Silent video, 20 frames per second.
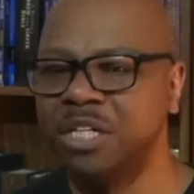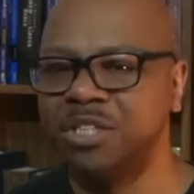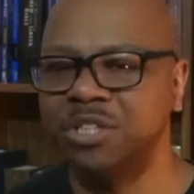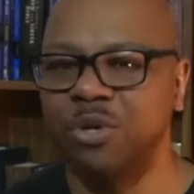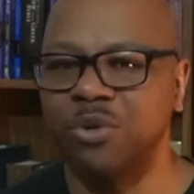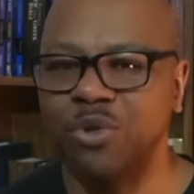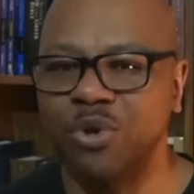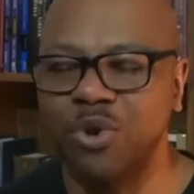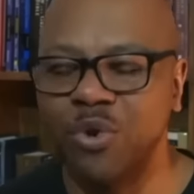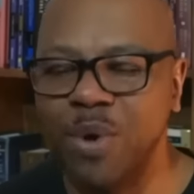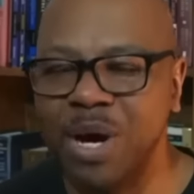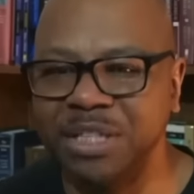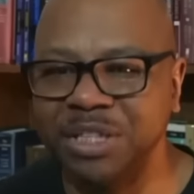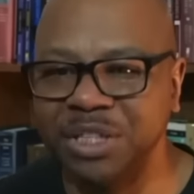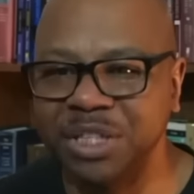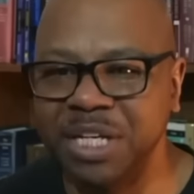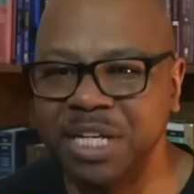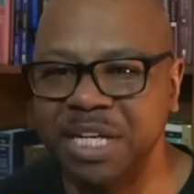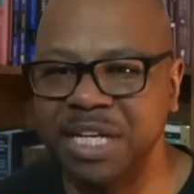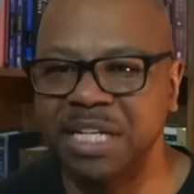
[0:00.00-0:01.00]
So the
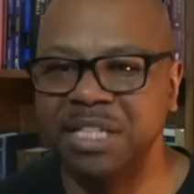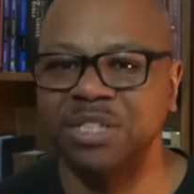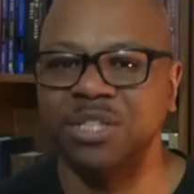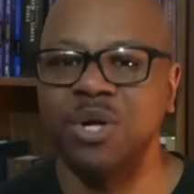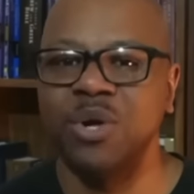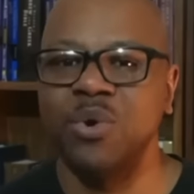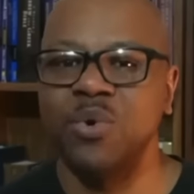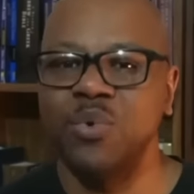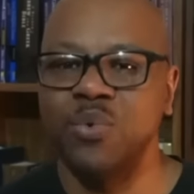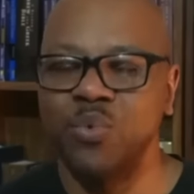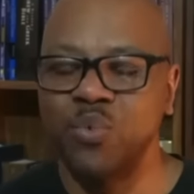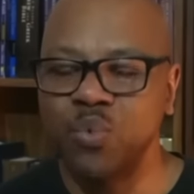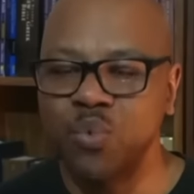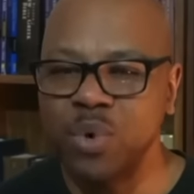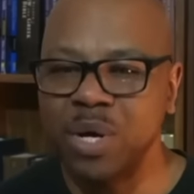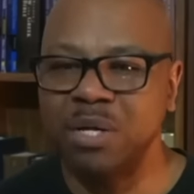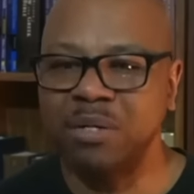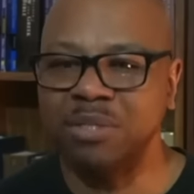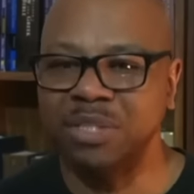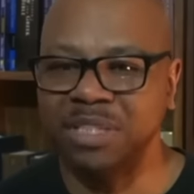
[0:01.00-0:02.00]
question is
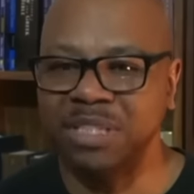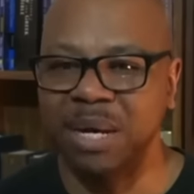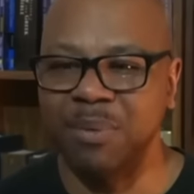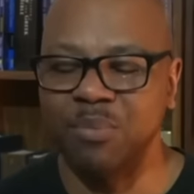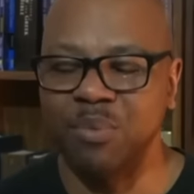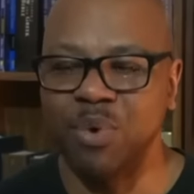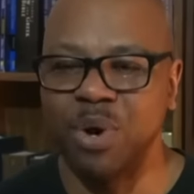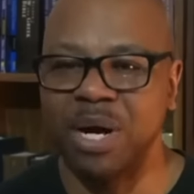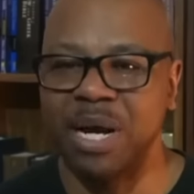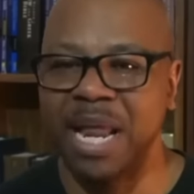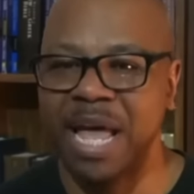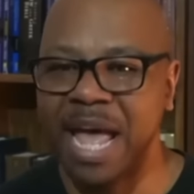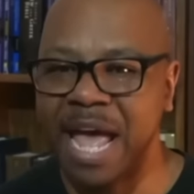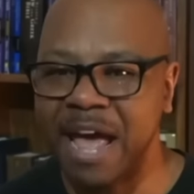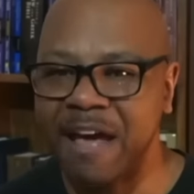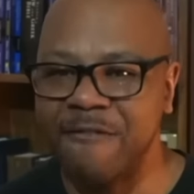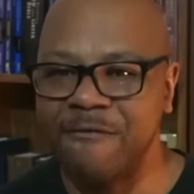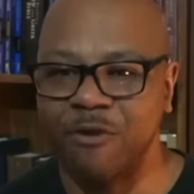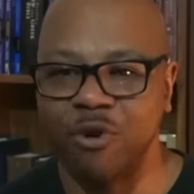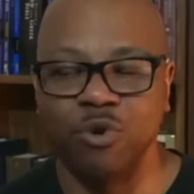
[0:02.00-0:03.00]
will someone
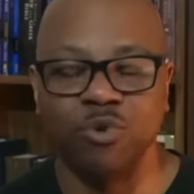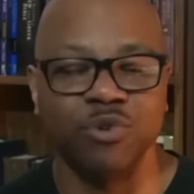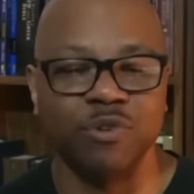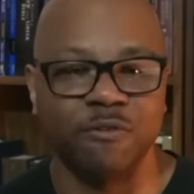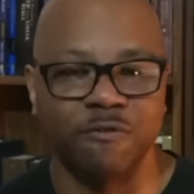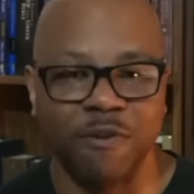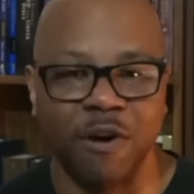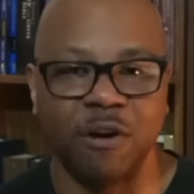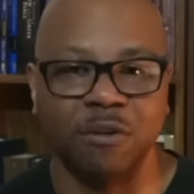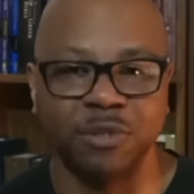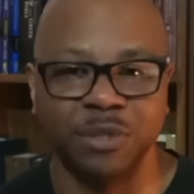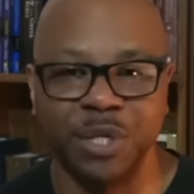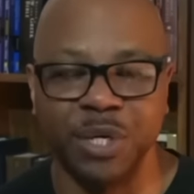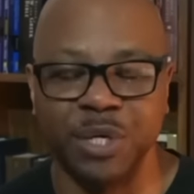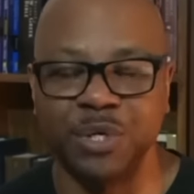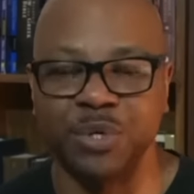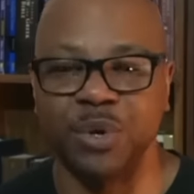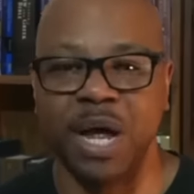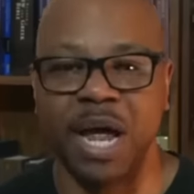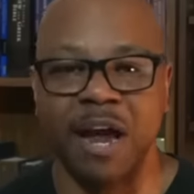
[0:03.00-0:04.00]
ever who's a false
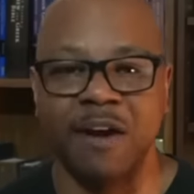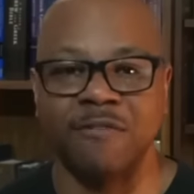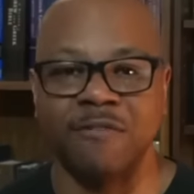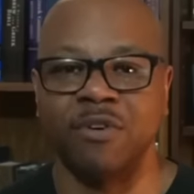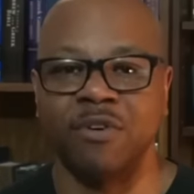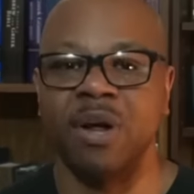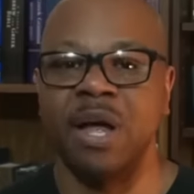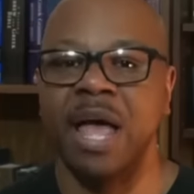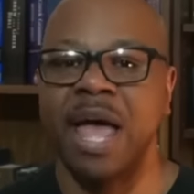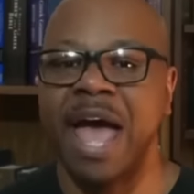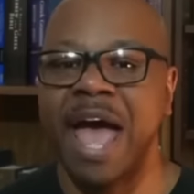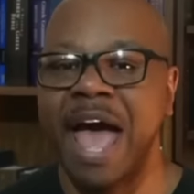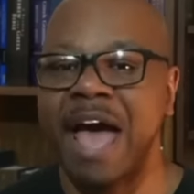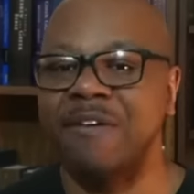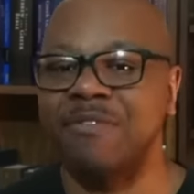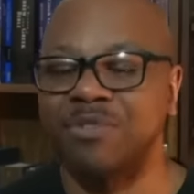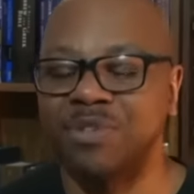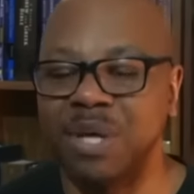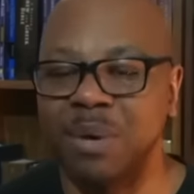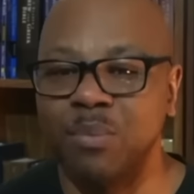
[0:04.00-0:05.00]
teacher ever
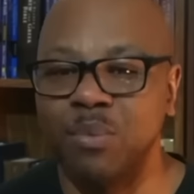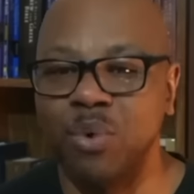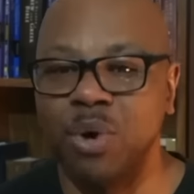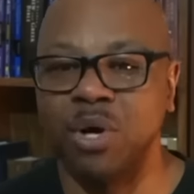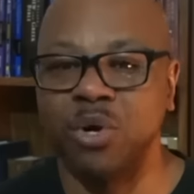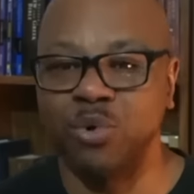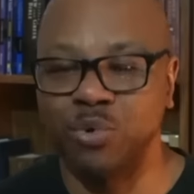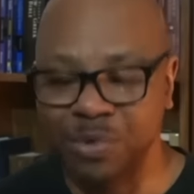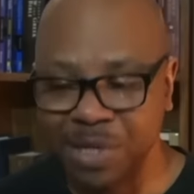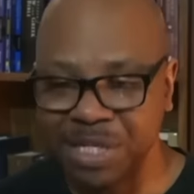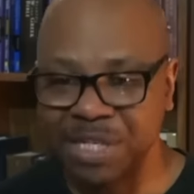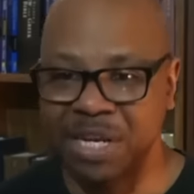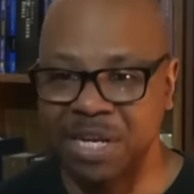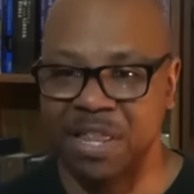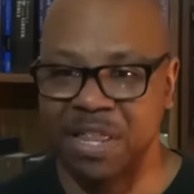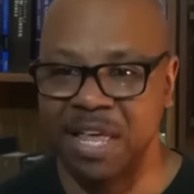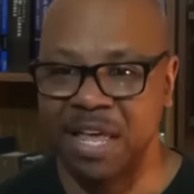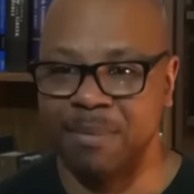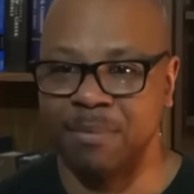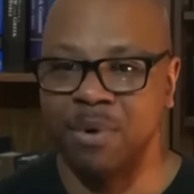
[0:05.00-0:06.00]
have someone who's
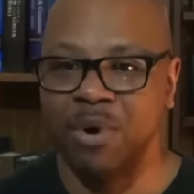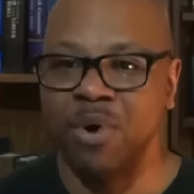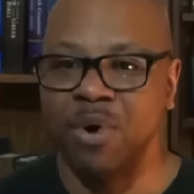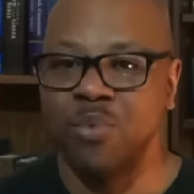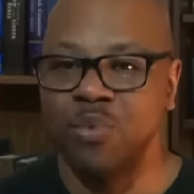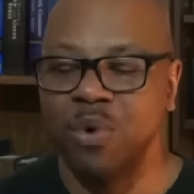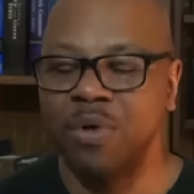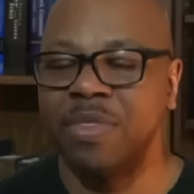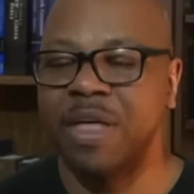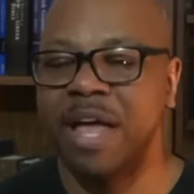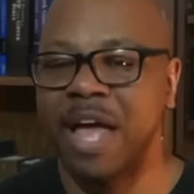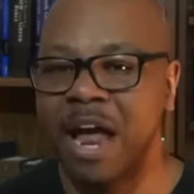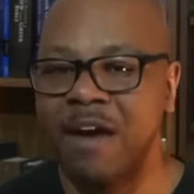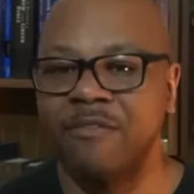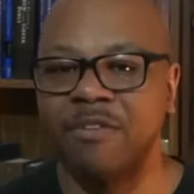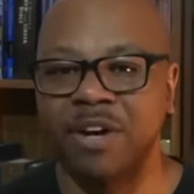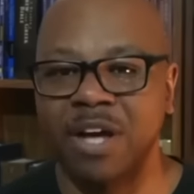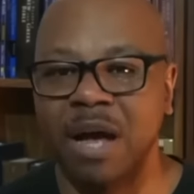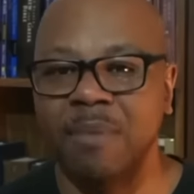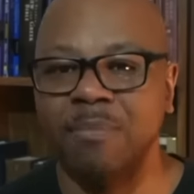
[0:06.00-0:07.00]
listening to them? Will they
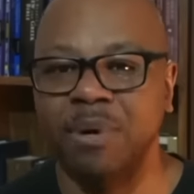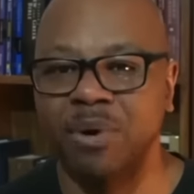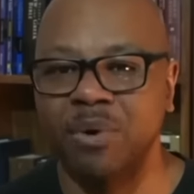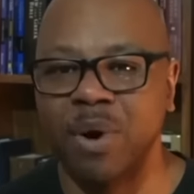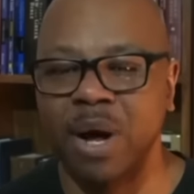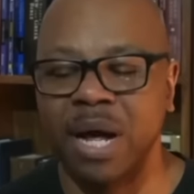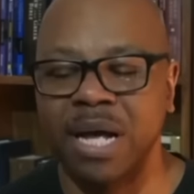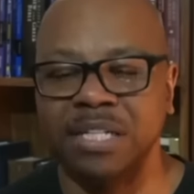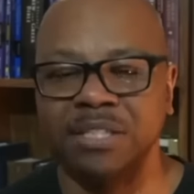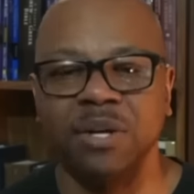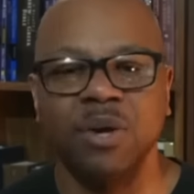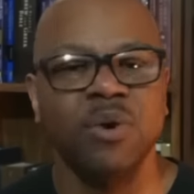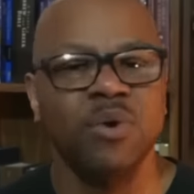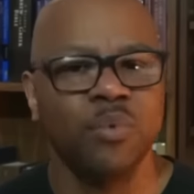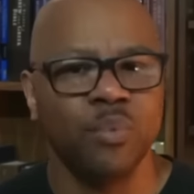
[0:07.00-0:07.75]
ever come to Christ?